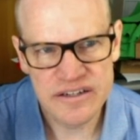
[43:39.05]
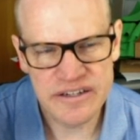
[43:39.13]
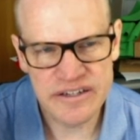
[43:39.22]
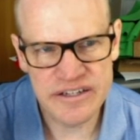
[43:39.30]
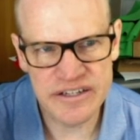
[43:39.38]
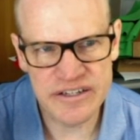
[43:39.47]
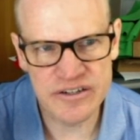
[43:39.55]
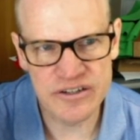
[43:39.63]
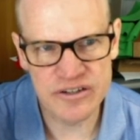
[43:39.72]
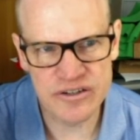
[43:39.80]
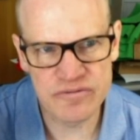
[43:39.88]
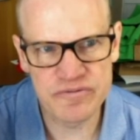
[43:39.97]

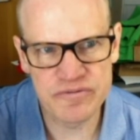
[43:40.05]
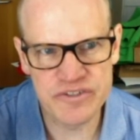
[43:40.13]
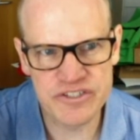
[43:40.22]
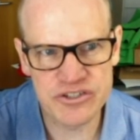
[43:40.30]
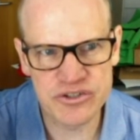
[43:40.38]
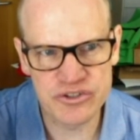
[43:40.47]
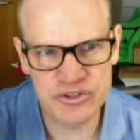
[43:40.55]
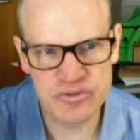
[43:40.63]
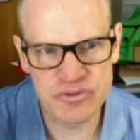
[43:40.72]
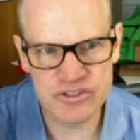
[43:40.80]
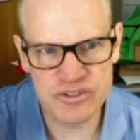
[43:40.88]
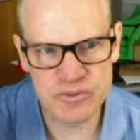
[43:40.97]
in the physical
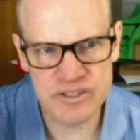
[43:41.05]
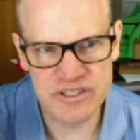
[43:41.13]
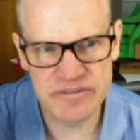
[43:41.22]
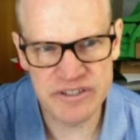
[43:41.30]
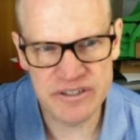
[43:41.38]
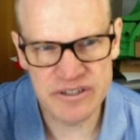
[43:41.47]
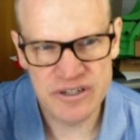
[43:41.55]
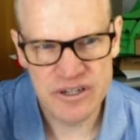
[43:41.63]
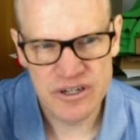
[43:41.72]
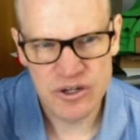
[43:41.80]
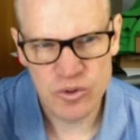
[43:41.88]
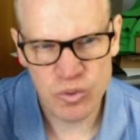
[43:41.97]
universe that we live in
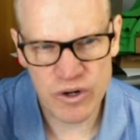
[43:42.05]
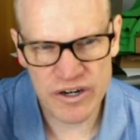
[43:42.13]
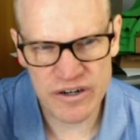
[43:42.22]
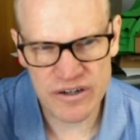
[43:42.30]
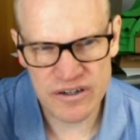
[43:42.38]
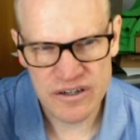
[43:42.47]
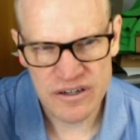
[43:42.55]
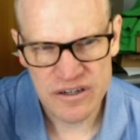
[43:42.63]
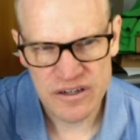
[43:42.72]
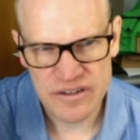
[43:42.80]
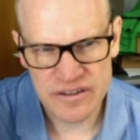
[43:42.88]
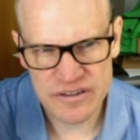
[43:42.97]
where
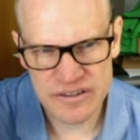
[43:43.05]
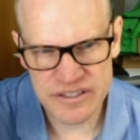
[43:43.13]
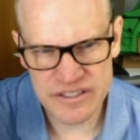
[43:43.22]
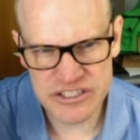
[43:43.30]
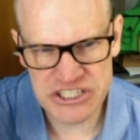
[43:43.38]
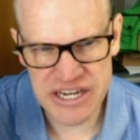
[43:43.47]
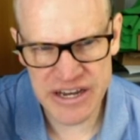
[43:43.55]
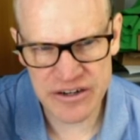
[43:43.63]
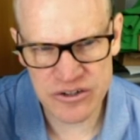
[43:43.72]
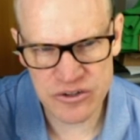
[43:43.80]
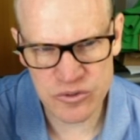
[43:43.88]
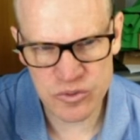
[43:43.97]
the
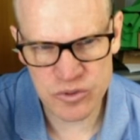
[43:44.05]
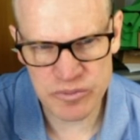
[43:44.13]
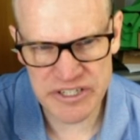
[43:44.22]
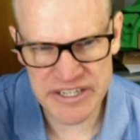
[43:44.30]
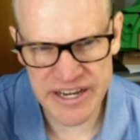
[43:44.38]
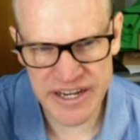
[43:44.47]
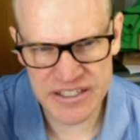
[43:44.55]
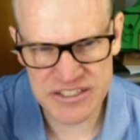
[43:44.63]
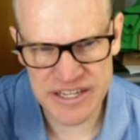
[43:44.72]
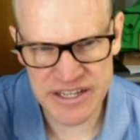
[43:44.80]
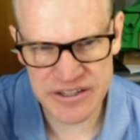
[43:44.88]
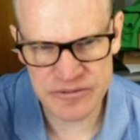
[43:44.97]
shadow will be cast
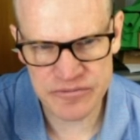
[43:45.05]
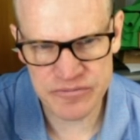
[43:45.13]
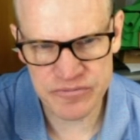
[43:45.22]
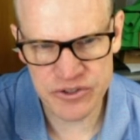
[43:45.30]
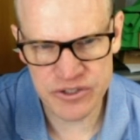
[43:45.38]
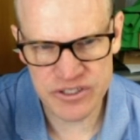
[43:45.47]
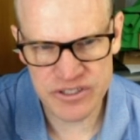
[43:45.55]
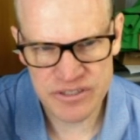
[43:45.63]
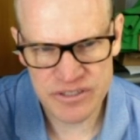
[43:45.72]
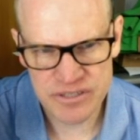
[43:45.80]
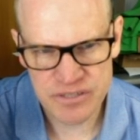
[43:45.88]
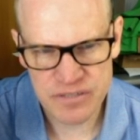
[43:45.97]
at the foot,
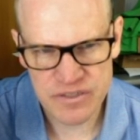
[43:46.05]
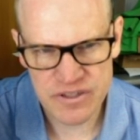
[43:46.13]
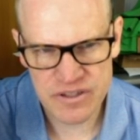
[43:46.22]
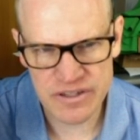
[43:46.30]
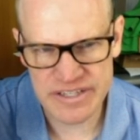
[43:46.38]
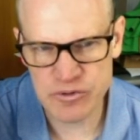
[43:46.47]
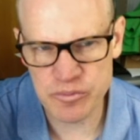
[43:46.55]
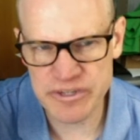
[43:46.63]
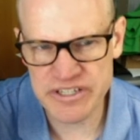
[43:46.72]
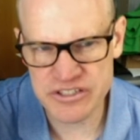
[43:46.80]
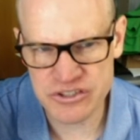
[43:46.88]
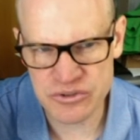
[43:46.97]
like it will be
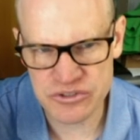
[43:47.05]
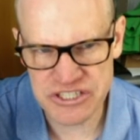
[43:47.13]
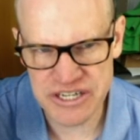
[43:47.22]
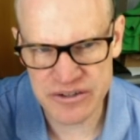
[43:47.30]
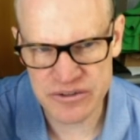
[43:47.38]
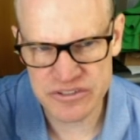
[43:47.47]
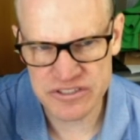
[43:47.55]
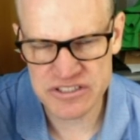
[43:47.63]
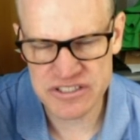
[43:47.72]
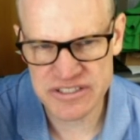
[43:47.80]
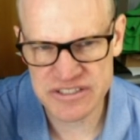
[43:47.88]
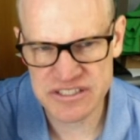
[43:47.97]
in its own shadow. The
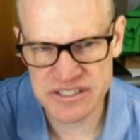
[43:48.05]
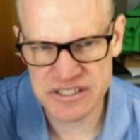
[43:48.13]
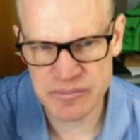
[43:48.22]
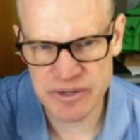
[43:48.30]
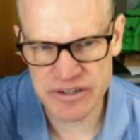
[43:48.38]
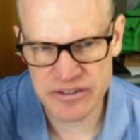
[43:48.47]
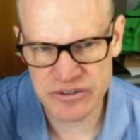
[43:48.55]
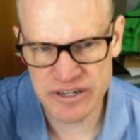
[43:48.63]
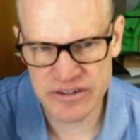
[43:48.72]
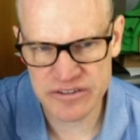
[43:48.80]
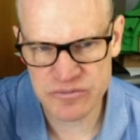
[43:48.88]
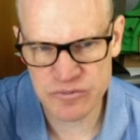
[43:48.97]
stick sticking up out of the
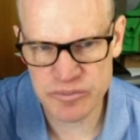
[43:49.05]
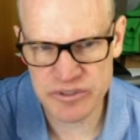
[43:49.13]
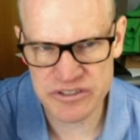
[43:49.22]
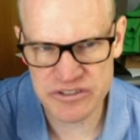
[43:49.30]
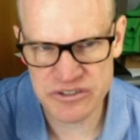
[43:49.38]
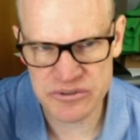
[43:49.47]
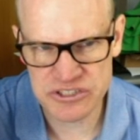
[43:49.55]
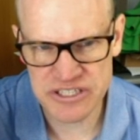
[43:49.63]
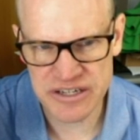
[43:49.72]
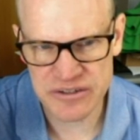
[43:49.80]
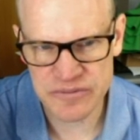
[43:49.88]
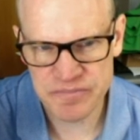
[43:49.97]
ground, it will be in its own
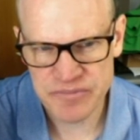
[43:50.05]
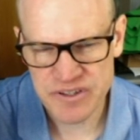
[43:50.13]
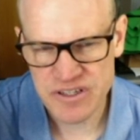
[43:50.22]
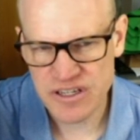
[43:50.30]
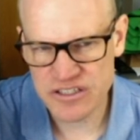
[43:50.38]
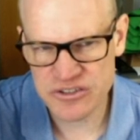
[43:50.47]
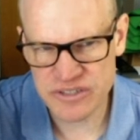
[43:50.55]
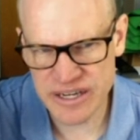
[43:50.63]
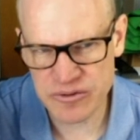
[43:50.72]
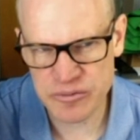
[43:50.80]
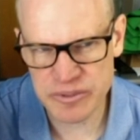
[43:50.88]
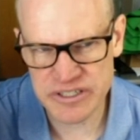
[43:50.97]
shadow. And so that
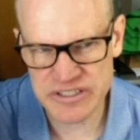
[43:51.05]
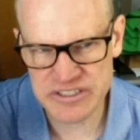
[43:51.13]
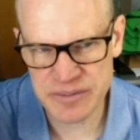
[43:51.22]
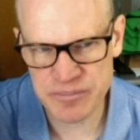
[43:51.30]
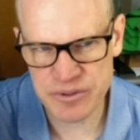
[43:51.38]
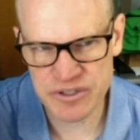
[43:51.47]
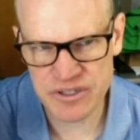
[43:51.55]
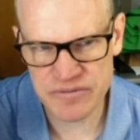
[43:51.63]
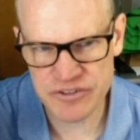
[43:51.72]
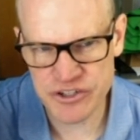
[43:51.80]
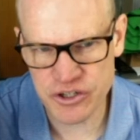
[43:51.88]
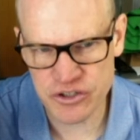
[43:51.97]
would be an example of
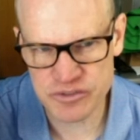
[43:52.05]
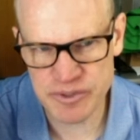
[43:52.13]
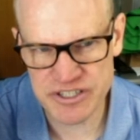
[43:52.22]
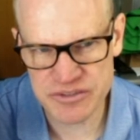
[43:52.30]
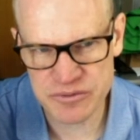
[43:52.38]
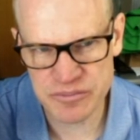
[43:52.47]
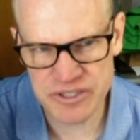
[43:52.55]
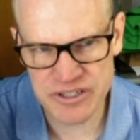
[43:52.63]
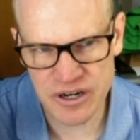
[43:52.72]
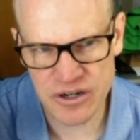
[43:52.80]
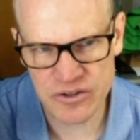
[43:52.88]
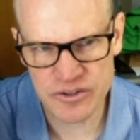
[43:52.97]
the null space would be
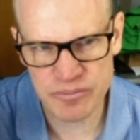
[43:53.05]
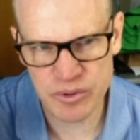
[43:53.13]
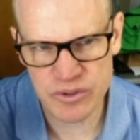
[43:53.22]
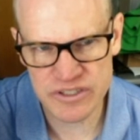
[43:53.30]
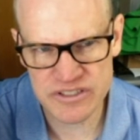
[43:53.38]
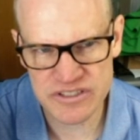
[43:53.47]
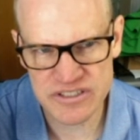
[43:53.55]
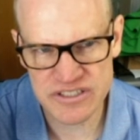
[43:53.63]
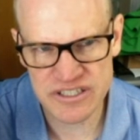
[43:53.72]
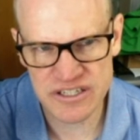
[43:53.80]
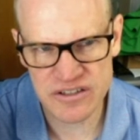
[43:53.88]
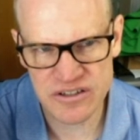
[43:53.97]
all the points
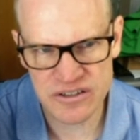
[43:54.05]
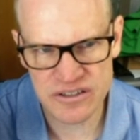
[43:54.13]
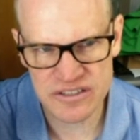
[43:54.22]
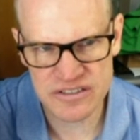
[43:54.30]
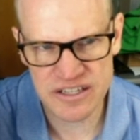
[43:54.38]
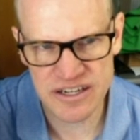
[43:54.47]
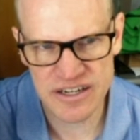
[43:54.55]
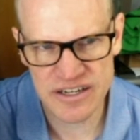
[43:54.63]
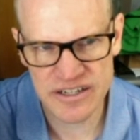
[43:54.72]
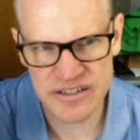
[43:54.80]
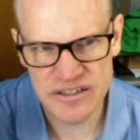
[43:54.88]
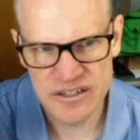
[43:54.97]
along this
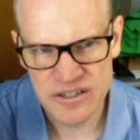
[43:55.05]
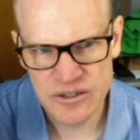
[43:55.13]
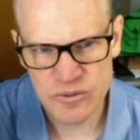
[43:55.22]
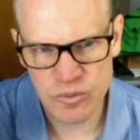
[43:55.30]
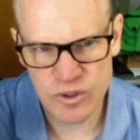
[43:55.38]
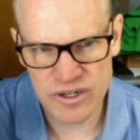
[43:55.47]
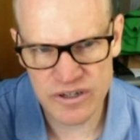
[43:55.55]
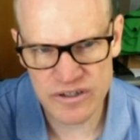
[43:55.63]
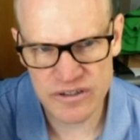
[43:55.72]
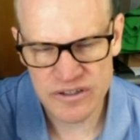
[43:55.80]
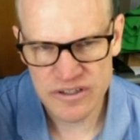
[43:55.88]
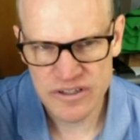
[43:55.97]
line
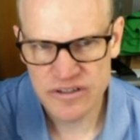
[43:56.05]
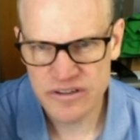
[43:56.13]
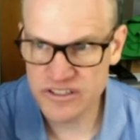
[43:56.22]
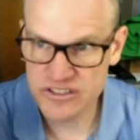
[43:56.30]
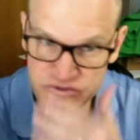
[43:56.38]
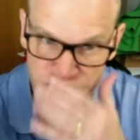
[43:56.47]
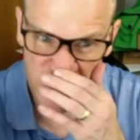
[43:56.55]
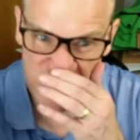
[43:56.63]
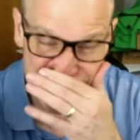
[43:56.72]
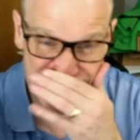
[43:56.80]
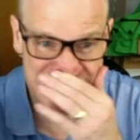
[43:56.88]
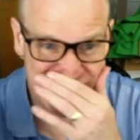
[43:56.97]
where this
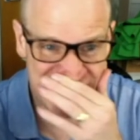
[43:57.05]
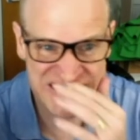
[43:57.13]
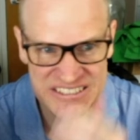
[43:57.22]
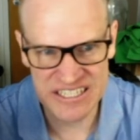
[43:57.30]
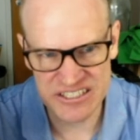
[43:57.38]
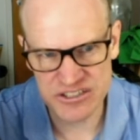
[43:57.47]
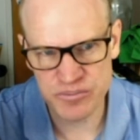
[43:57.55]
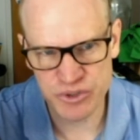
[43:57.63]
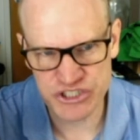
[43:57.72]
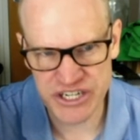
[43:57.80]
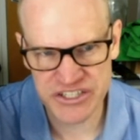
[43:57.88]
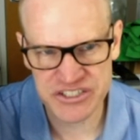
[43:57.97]
function that takes the
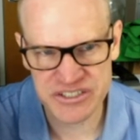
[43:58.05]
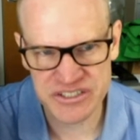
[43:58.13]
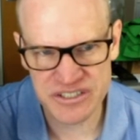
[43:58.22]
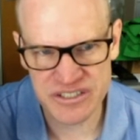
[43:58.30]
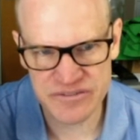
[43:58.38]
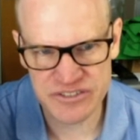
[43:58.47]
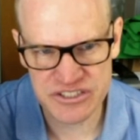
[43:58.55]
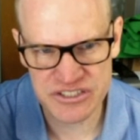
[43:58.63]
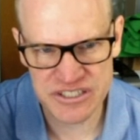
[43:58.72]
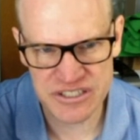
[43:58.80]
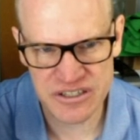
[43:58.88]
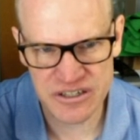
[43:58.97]
projection of the
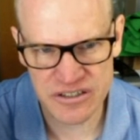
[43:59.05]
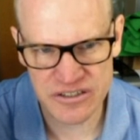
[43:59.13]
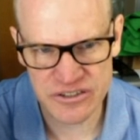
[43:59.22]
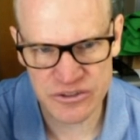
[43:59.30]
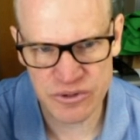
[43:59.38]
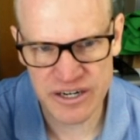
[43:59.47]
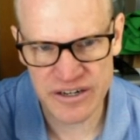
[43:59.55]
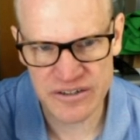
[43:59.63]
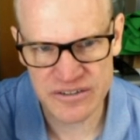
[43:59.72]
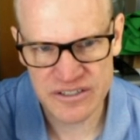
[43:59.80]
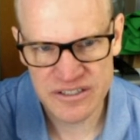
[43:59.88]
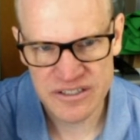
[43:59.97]
stick onto the
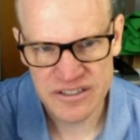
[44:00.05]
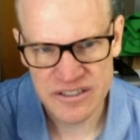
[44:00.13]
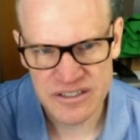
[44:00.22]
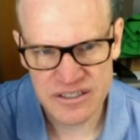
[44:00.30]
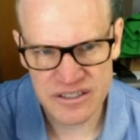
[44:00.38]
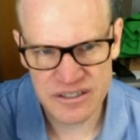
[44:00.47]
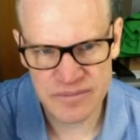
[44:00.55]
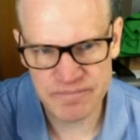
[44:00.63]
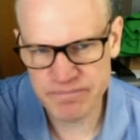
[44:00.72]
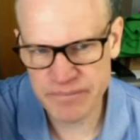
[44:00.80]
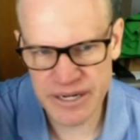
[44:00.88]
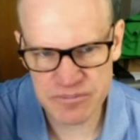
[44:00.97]
ground
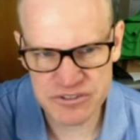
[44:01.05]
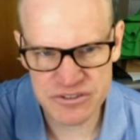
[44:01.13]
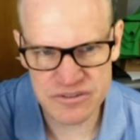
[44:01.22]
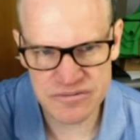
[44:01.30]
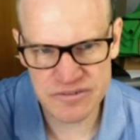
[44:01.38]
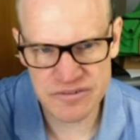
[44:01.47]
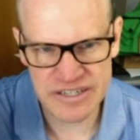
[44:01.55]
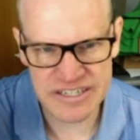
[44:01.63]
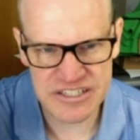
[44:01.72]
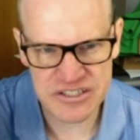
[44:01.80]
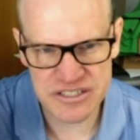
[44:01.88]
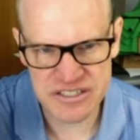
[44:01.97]
maps to, I
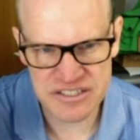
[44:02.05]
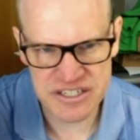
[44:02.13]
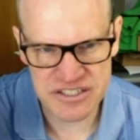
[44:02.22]
guess in this case, the